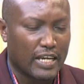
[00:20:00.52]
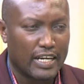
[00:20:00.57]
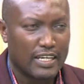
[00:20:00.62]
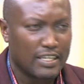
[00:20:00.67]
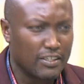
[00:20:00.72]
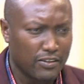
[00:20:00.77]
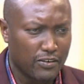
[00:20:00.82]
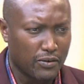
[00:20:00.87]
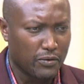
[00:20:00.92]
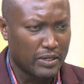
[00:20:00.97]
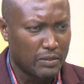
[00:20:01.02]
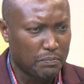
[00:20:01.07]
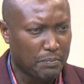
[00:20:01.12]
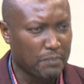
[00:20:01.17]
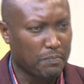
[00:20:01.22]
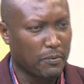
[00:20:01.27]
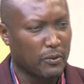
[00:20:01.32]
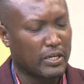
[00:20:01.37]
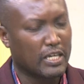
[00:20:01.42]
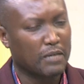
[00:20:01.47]
and you know, when
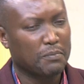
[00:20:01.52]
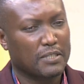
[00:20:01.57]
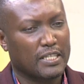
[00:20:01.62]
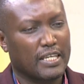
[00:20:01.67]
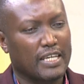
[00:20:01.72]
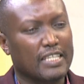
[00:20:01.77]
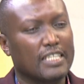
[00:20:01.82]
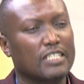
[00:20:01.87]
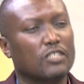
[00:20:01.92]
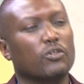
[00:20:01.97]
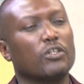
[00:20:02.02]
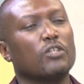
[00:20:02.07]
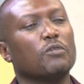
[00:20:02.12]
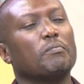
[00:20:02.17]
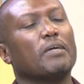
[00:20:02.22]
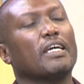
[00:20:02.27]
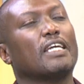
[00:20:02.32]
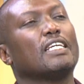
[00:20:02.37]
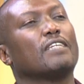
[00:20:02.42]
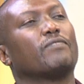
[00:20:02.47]
people keep saying it's going to
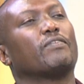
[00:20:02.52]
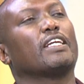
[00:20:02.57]
make it